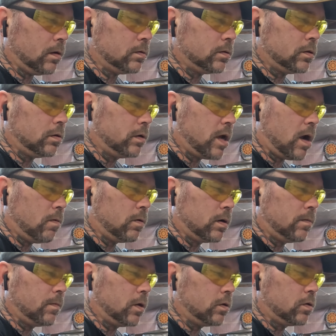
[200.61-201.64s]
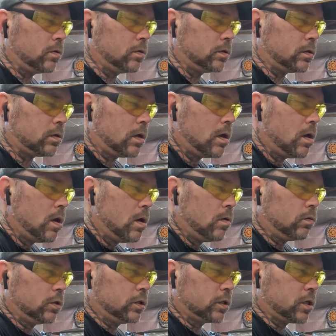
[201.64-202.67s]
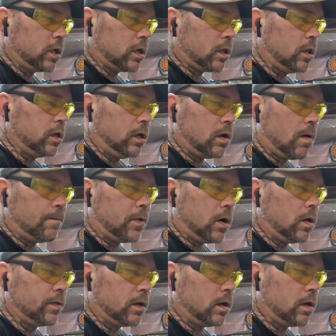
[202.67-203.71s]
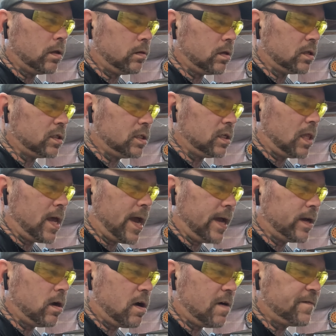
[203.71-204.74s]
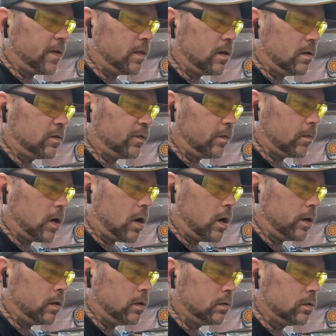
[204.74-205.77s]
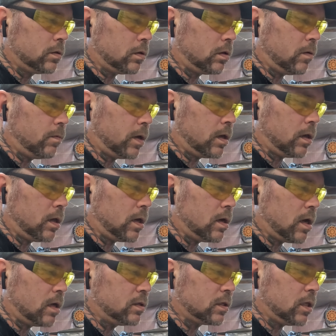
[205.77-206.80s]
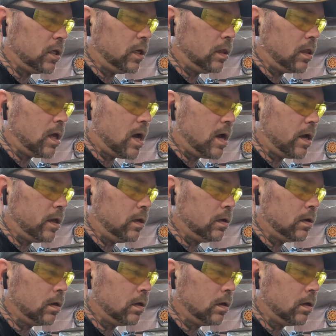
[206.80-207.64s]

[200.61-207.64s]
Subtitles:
So now what I'm going to do is we're just going to clean up all the slag off of this from cutting so that we can get a nice clean line.